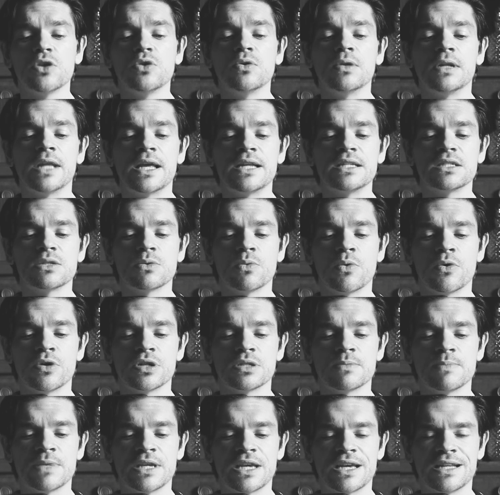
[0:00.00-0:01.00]
you leant
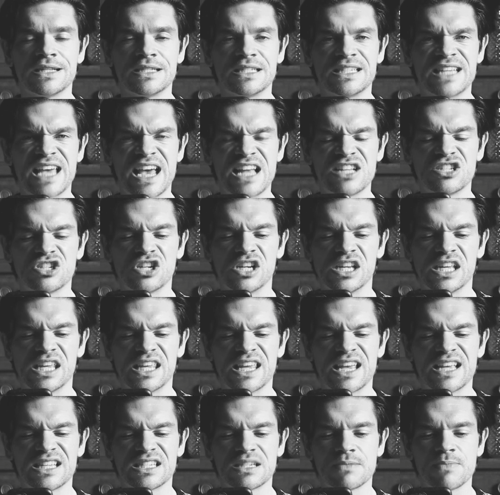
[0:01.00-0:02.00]
towards me and tenderly
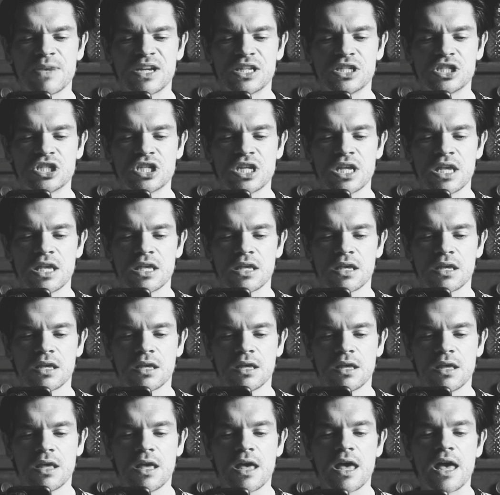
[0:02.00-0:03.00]
kissed my cheek,
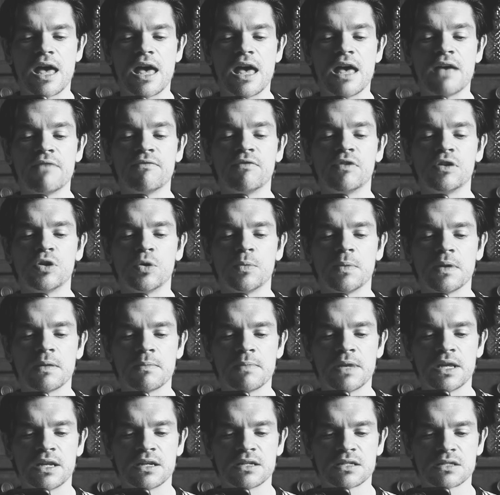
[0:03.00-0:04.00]

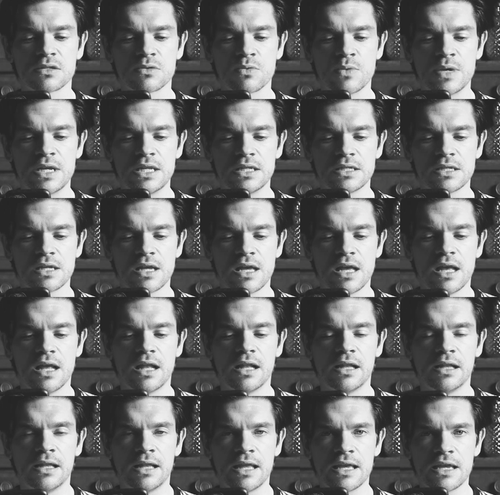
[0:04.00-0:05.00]
enveloping me in a sweet,
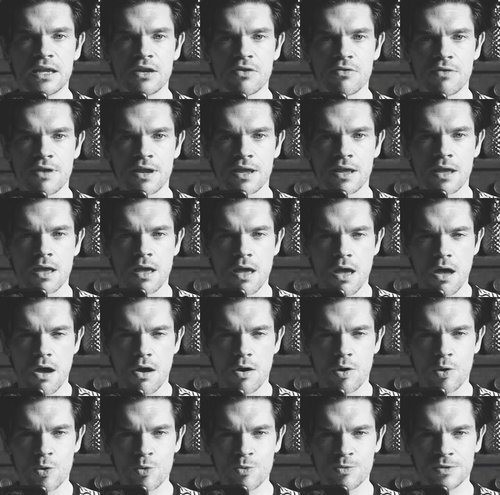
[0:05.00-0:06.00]
lingering
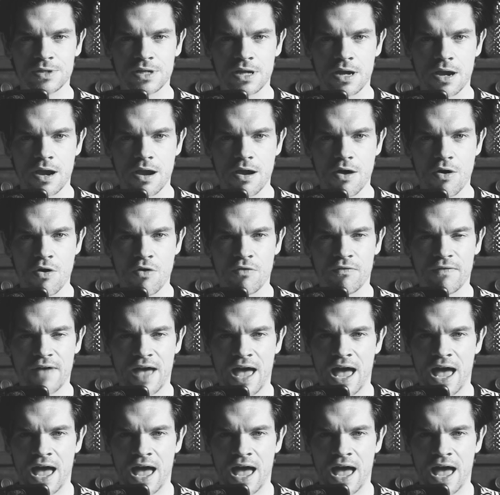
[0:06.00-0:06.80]
odor of